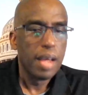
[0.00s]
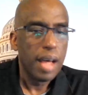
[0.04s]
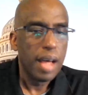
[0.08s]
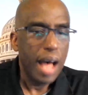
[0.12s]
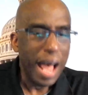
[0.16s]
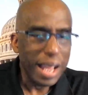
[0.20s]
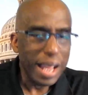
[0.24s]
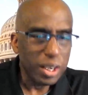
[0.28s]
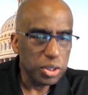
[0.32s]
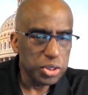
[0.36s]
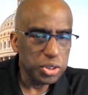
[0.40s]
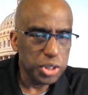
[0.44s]

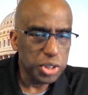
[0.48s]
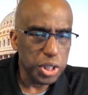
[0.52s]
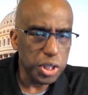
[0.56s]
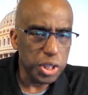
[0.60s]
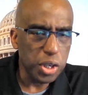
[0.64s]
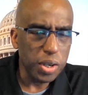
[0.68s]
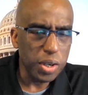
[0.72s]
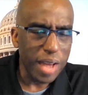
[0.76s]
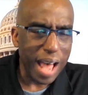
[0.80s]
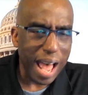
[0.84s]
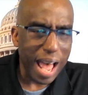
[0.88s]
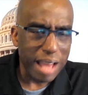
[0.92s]
I
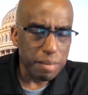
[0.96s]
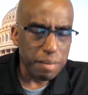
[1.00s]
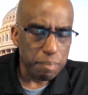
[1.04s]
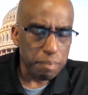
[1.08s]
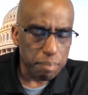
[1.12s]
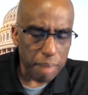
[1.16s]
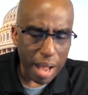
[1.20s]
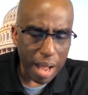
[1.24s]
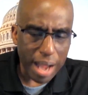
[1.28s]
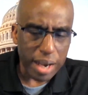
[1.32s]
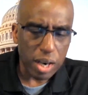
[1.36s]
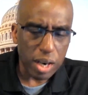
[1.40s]
continue to
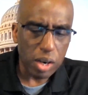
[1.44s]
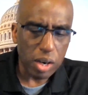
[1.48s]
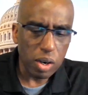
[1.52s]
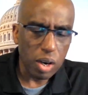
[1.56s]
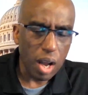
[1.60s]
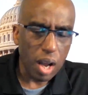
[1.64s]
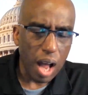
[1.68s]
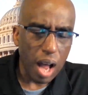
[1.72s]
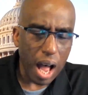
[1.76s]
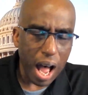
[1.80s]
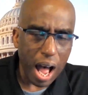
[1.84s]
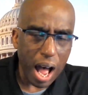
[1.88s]
admire
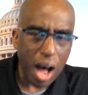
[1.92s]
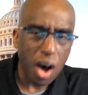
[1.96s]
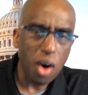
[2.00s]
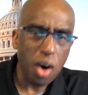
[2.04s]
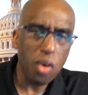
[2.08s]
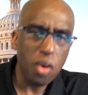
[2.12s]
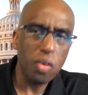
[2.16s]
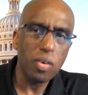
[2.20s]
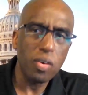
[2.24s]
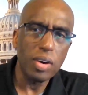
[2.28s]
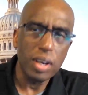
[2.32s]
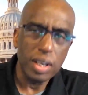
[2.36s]

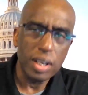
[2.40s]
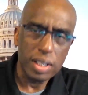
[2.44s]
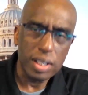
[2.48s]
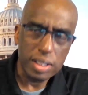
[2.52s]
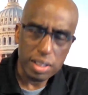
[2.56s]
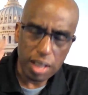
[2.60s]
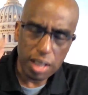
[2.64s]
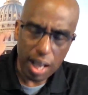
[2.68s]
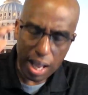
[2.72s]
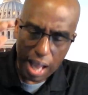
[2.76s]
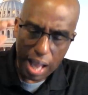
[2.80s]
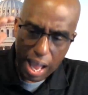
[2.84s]
how
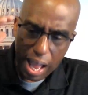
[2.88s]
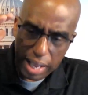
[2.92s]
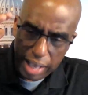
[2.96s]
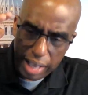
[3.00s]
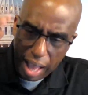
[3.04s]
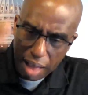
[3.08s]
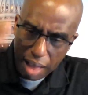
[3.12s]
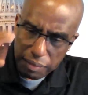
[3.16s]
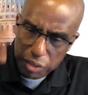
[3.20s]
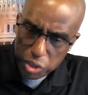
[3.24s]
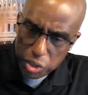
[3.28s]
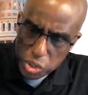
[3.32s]

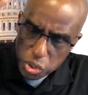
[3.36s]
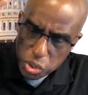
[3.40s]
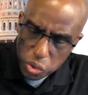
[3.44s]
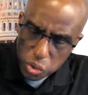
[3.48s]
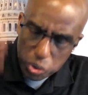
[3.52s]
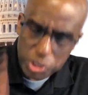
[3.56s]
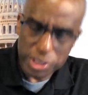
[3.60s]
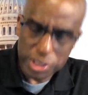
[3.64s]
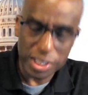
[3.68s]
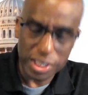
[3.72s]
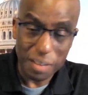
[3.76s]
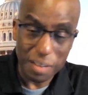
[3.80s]
Gavin
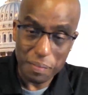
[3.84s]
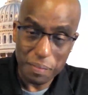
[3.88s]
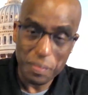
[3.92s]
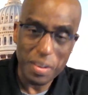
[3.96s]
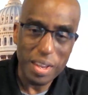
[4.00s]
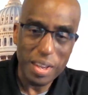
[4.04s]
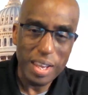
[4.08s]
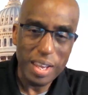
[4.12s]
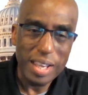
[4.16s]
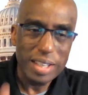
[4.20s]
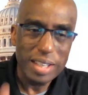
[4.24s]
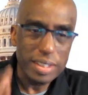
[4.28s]
Newsom
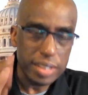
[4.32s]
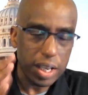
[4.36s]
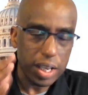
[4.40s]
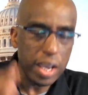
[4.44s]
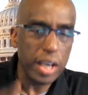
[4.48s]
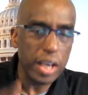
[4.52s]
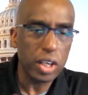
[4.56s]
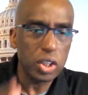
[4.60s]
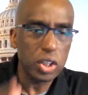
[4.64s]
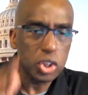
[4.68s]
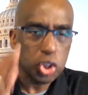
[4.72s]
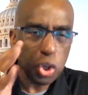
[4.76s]

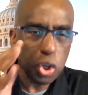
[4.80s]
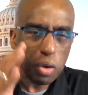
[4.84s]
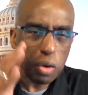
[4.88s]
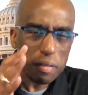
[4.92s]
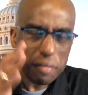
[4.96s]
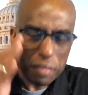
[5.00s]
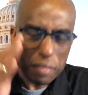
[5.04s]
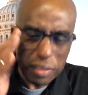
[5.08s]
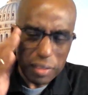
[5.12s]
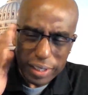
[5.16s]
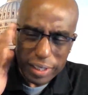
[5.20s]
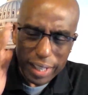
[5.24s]
took
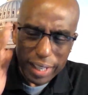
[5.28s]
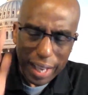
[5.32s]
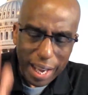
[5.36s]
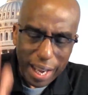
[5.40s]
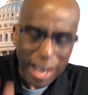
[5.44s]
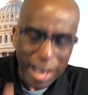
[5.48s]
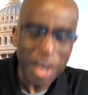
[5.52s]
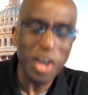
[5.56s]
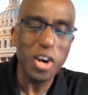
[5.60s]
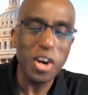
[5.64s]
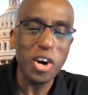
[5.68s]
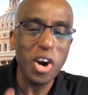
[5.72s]

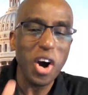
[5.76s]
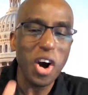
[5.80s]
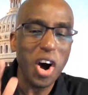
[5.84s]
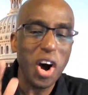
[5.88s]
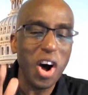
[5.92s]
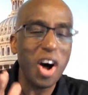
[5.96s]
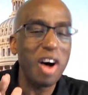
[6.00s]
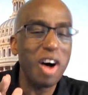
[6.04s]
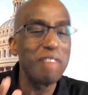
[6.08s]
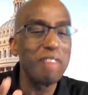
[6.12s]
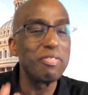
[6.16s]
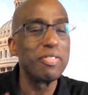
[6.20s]
care
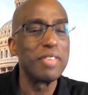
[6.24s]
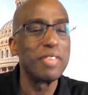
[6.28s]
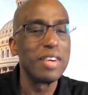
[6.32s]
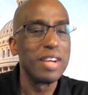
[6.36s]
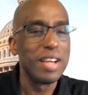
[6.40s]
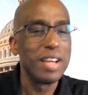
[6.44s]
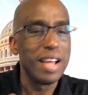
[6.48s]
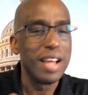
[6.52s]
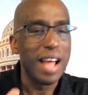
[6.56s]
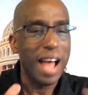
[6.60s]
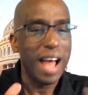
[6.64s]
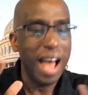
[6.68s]
of
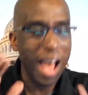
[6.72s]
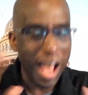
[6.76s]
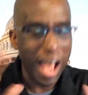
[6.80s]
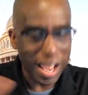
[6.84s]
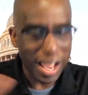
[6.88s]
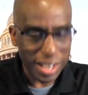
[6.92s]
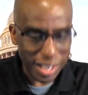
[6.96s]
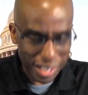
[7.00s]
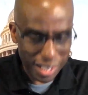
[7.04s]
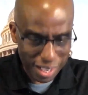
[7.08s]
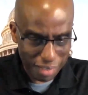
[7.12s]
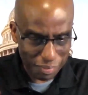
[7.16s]

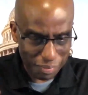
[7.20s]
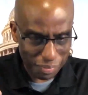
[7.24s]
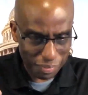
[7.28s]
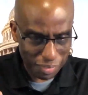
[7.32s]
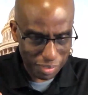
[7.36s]
Hannity.